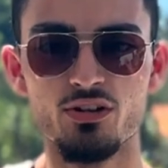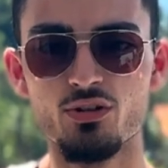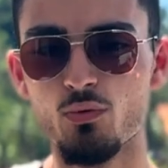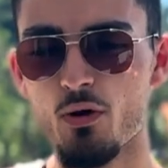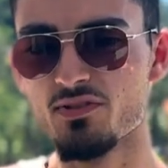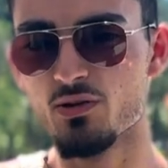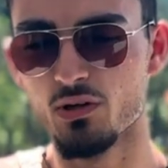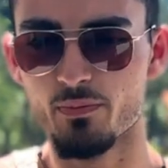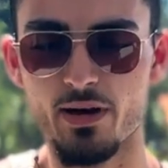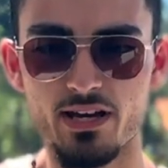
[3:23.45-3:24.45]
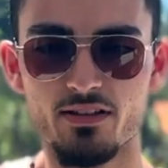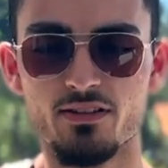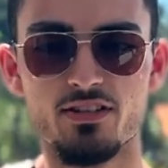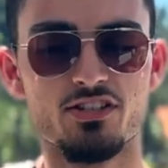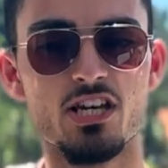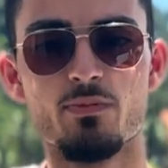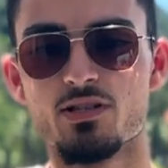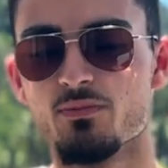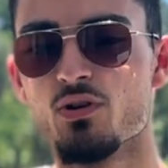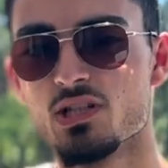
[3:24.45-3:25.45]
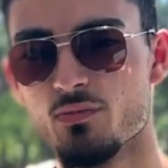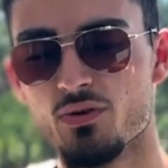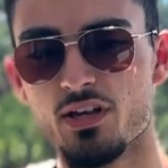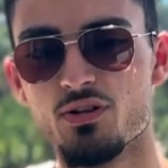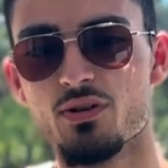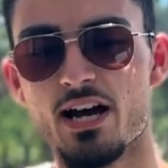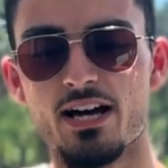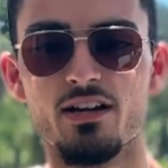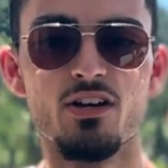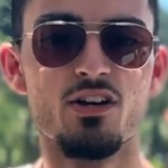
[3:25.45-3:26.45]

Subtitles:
You obviously want to pay the cheapest possible thing you can.